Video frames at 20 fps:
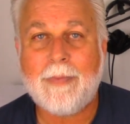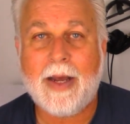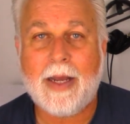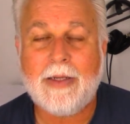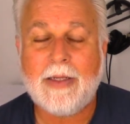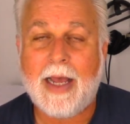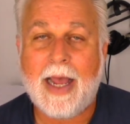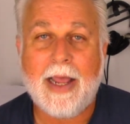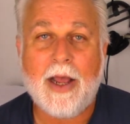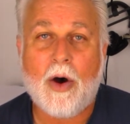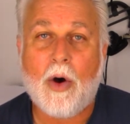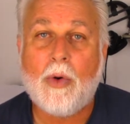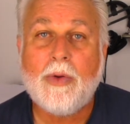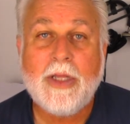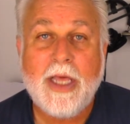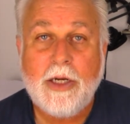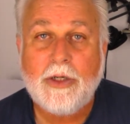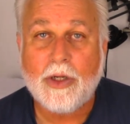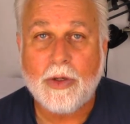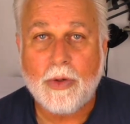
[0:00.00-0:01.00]
I
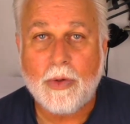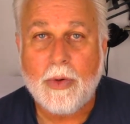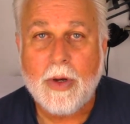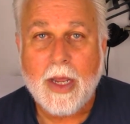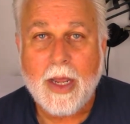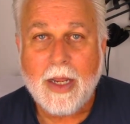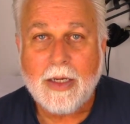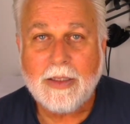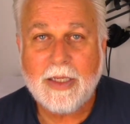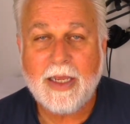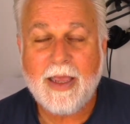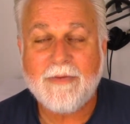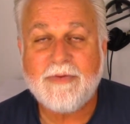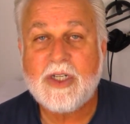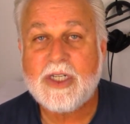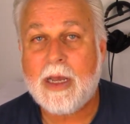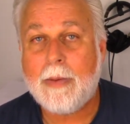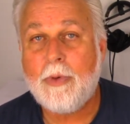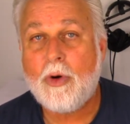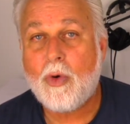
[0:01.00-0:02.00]
only do to give
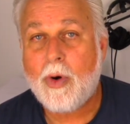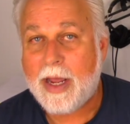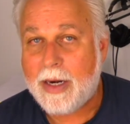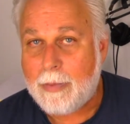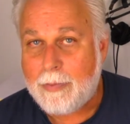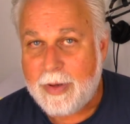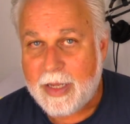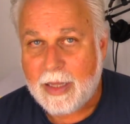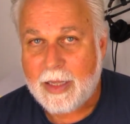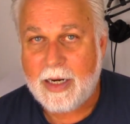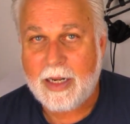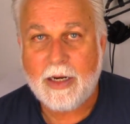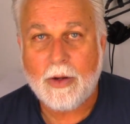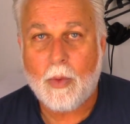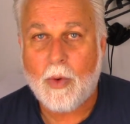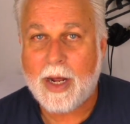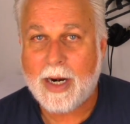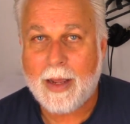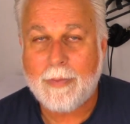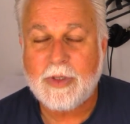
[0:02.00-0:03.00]
some credibility to
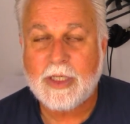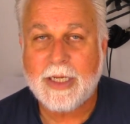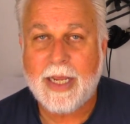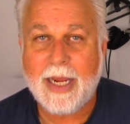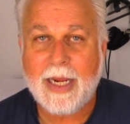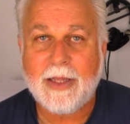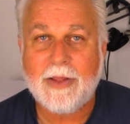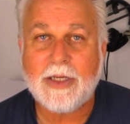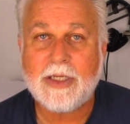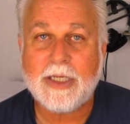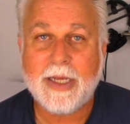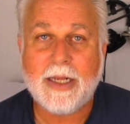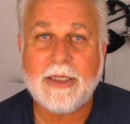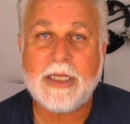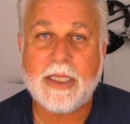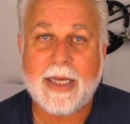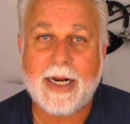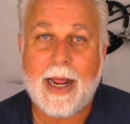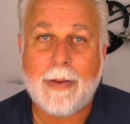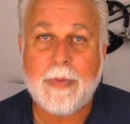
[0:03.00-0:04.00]
what I'm saying in the sense
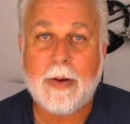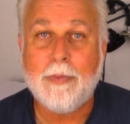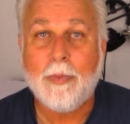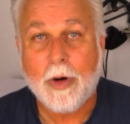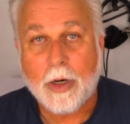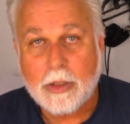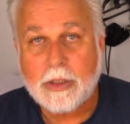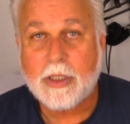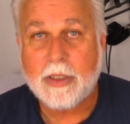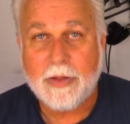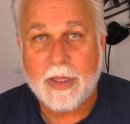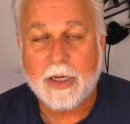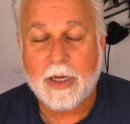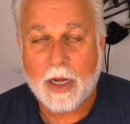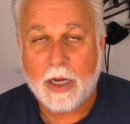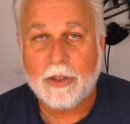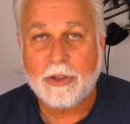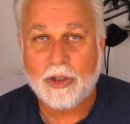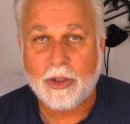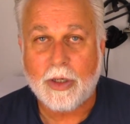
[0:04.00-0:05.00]
that I'm immersed in the
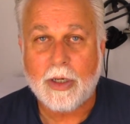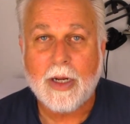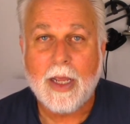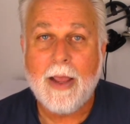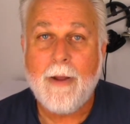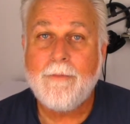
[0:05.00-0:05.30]
culture.